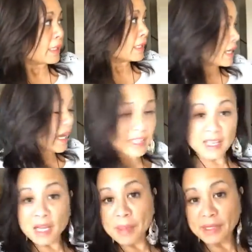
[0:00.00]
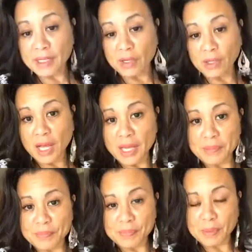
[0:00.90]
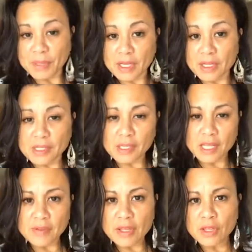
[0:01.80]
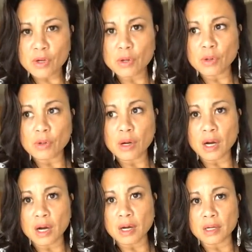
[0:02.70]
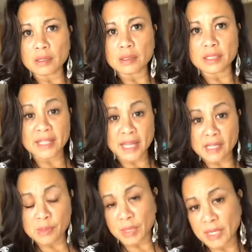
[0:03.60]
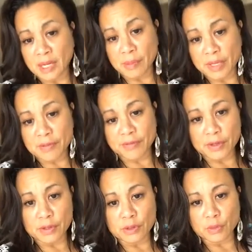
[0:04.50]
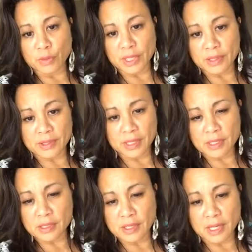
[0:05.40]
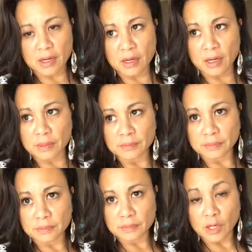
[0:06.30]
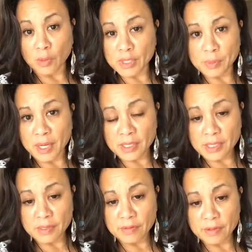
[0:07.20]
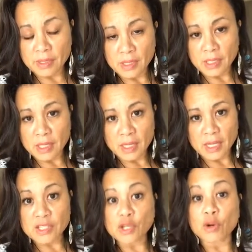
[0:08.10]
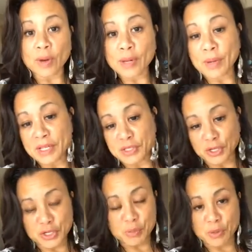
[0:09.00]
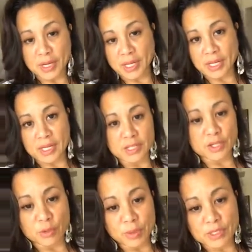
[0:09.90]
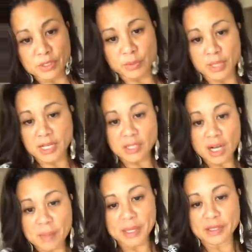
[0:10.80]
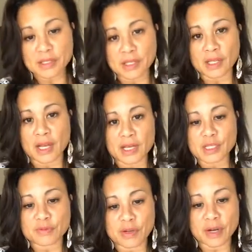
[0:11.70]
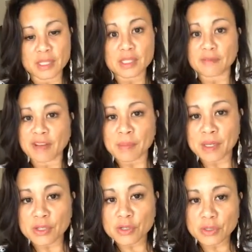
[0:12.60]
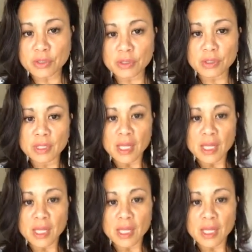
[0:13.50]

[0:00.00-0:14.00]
And I think about that a lot because even though our days may not be filled with things that are always positive it's a great way to start your morning and you know we start we, i talk about this a lot as far as the five minute journal